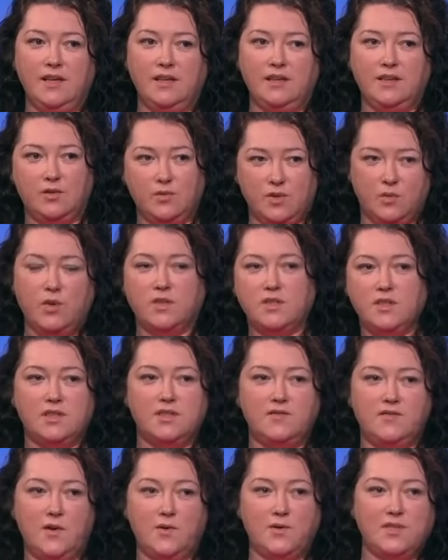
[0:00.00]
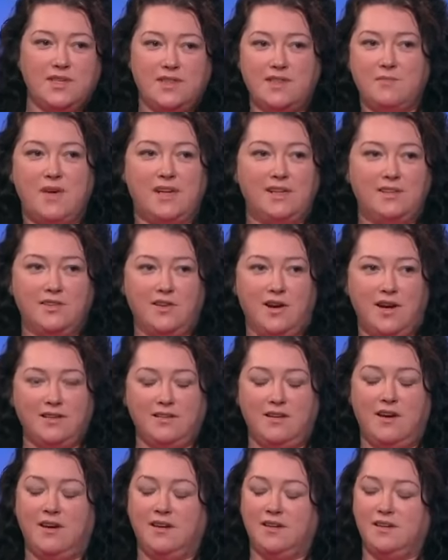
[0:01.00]
You know, we want you to vote in the middle ground
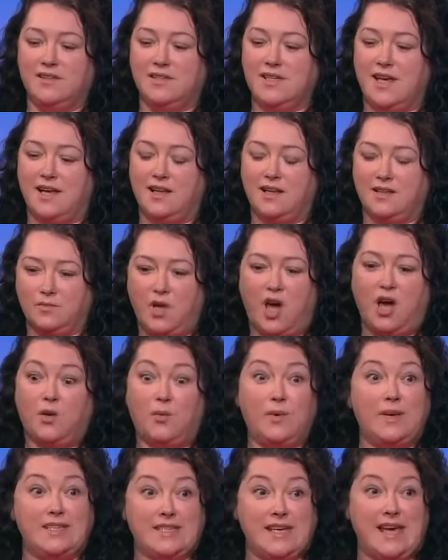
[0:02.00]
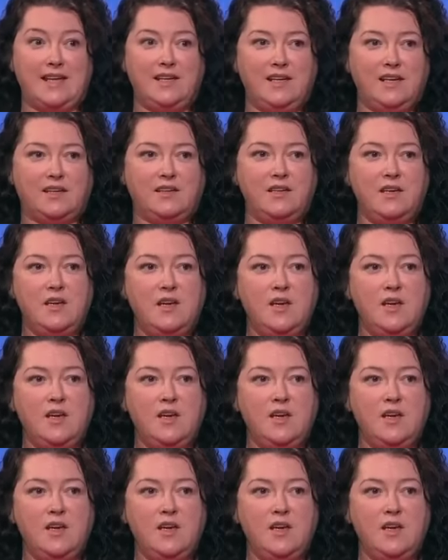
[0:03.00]
and how we tell you.